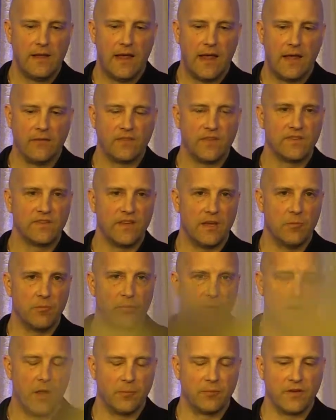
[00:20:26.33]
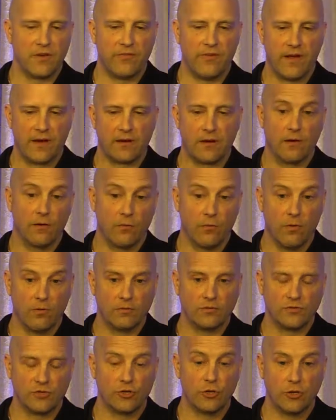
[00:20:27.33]
have the same prompt effect, or it
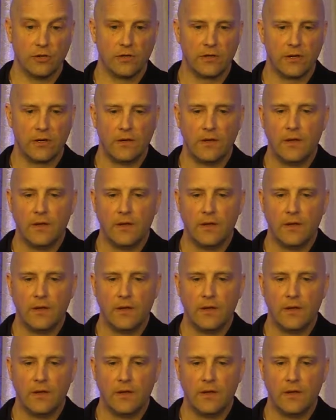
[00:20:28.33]
shouldn't.